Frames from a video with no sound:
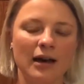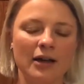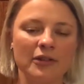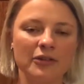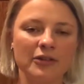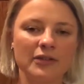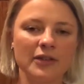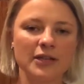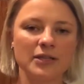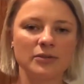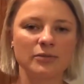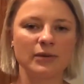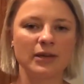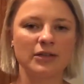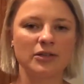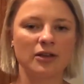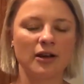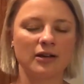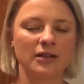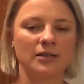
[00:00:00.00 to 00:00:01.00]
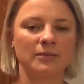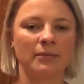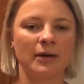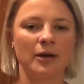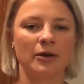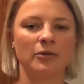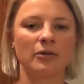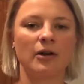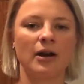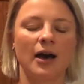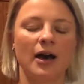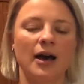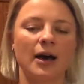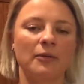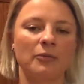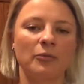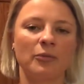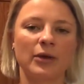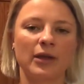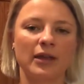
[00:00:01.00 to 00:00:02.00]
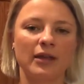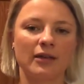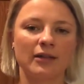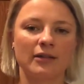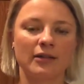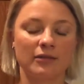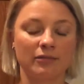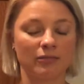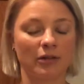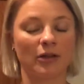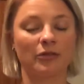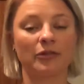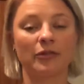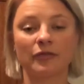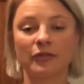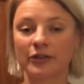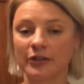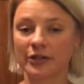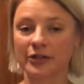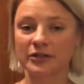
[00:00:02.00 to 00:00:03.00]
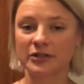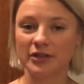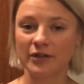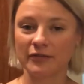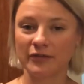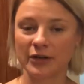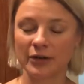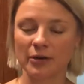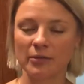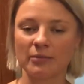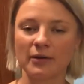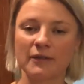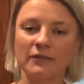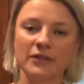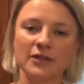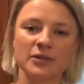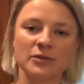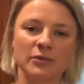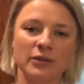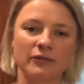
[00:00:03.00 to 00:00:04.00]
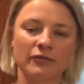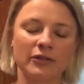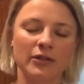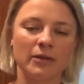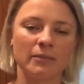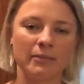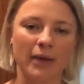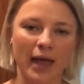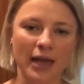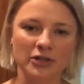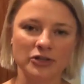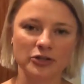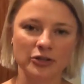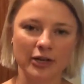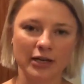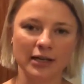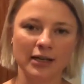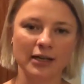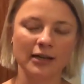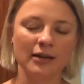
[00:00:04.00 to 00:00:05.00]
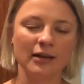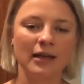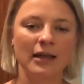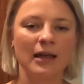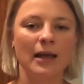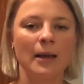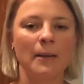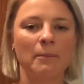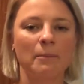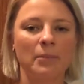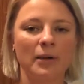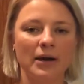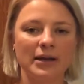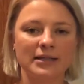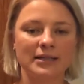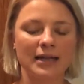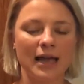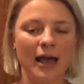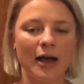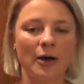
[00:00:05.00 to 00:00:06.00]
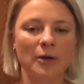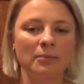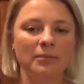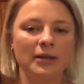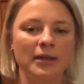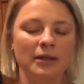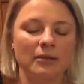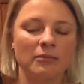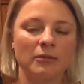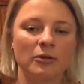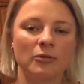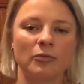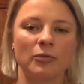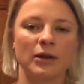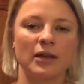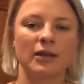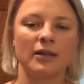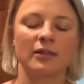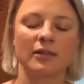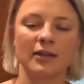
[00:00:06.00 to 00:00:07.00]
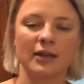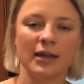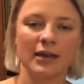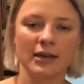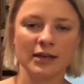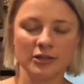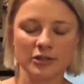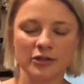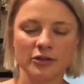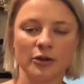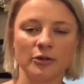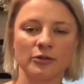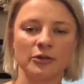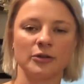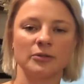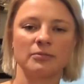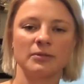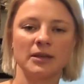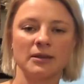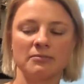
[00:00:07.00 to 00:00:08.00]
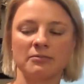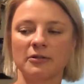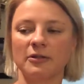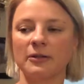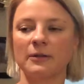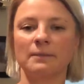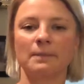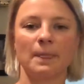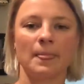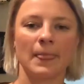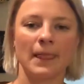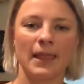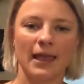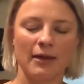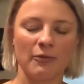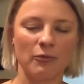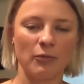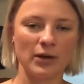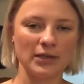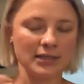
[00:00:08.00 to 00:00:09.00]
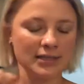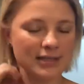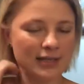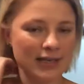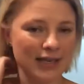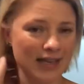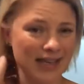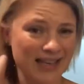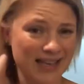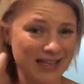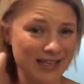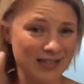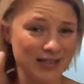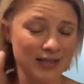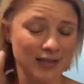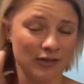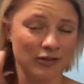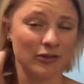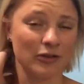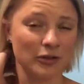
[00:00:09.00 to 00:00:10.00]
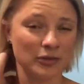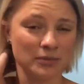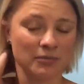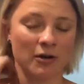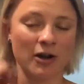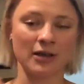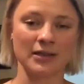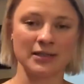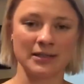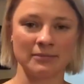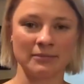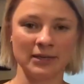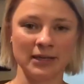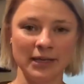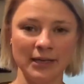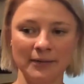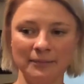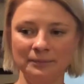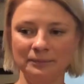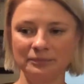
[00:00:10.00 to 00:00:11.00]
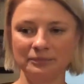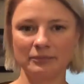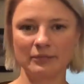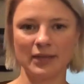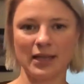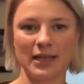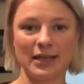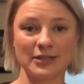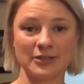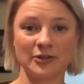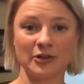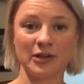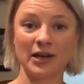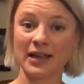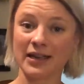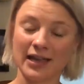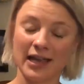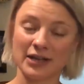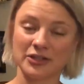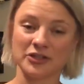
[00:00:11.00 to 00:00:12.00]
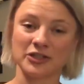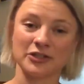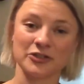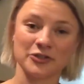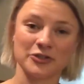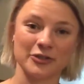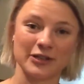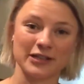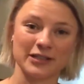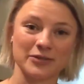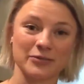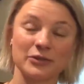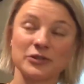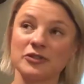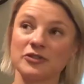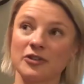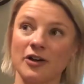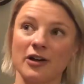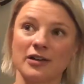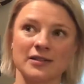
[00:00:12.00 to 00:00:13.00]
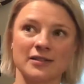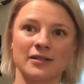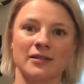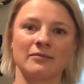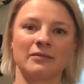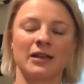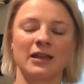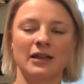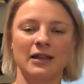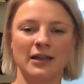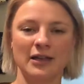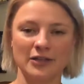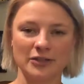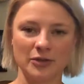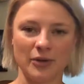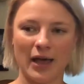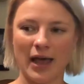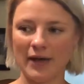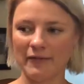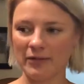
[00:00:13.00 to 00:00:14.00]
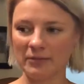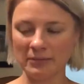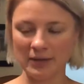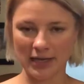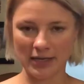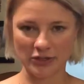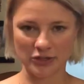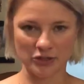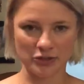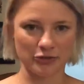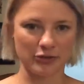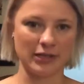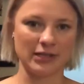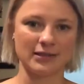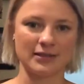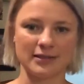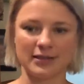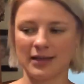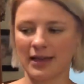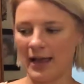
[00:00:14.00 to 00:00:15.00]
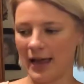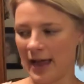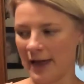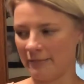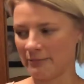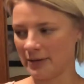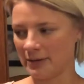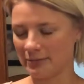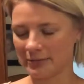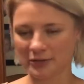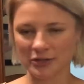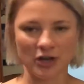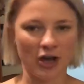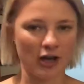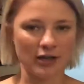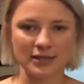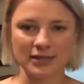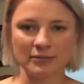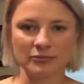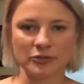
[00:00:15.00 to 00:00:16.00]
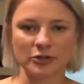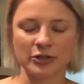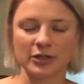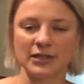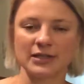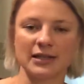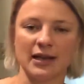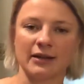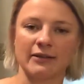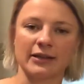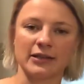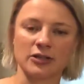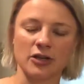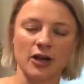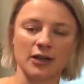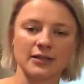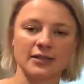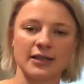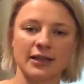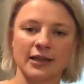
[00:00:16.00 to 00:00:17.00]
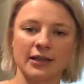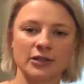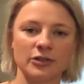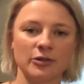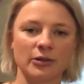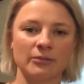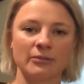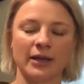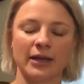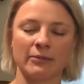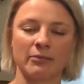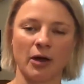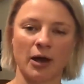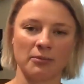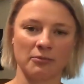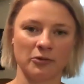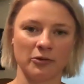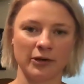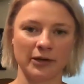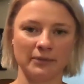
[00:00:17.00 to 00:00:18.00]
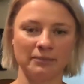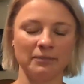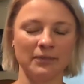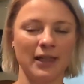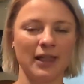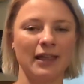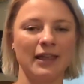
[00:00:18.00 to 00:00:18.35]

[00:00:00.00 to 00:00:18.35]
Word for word: Other things we talked about, um, we I'll refer you to the video above this one for the BAT training but to help him with getting to know new people, once he is in close proximity, he's good at catching treats, which is awesome. So have him catch treats. Have people toss him treats, kind of like tossing it to him like popcorn,